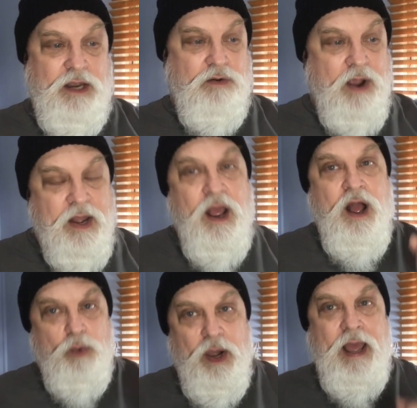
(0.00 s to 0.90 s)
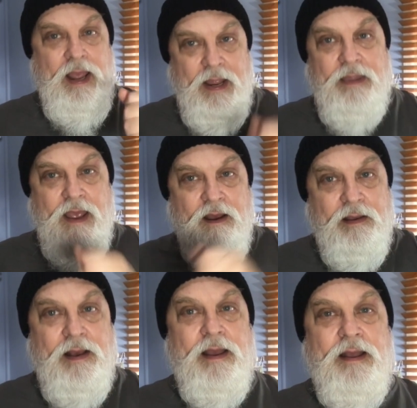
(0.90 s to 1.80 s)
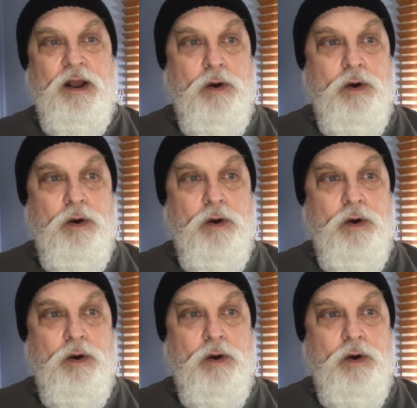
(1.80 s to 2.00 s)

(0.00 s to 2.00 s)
great. Well, hang in there, okay.